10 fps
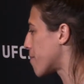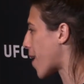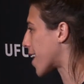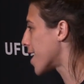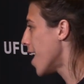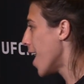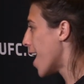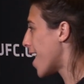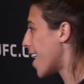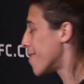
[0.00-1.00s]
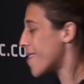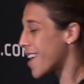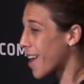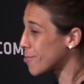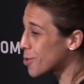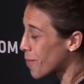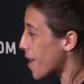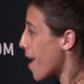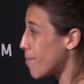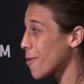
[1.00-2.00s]
But man, I'm super
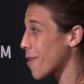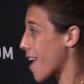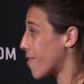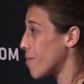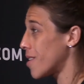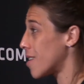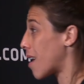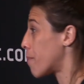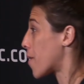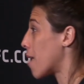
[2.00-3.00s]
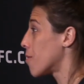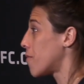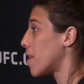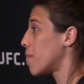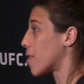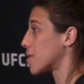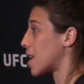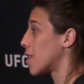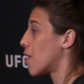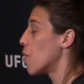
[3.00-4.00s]
happy to have him here. I'm proud of him because
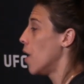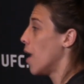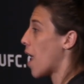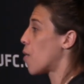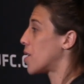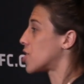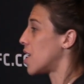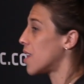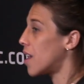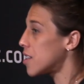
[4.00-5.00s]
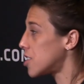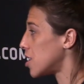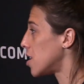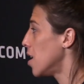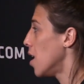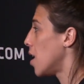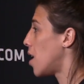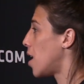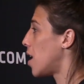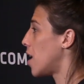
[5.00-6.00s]
I know how much energy
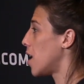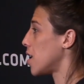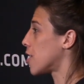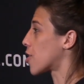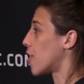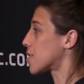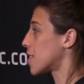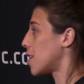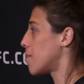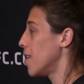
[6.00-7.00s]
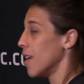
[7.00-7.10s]
it cost him.